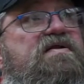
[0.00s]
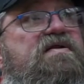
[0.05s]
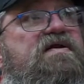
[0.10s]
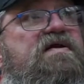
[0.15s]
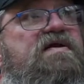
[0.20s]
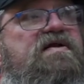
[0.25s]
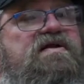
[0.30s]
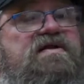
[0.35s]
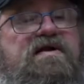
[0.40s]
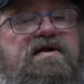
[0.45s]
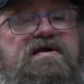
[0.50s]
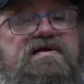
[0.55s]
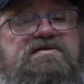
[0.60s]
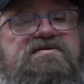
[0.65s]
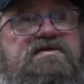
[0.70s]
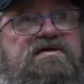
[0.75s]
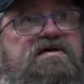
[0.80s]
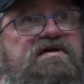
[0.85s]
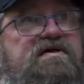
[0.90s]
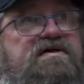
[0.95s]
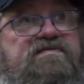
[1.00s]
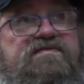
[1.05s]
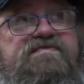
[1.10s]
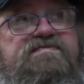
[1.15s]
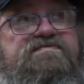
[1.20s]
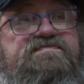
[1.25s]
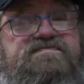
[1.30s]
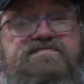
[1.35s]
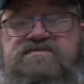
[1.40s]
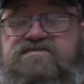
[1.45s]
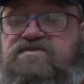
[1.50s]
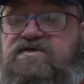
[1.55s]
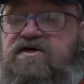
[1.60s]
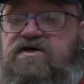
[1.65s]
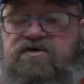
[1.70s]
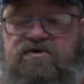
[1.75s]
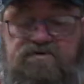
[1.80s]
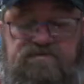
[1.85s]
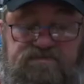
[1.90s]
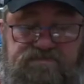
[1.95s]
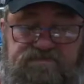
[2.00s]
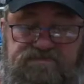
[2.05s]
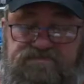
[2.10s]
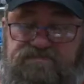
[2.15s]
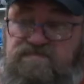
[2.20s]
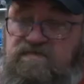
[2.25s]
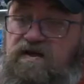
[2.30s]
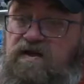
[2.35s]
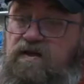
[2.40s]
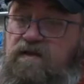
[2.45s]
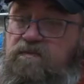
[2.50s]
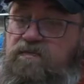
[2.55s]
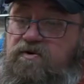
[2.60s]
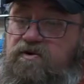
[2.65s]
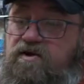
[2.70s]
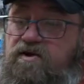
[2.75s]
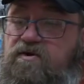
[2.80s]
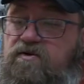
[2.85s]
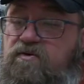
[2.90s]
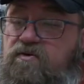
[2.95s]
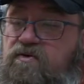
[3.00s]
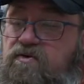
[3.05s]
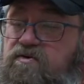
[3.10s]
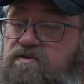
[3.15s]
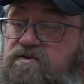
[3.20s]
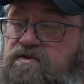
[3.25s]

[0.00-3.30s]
it does live. So, pretty cool.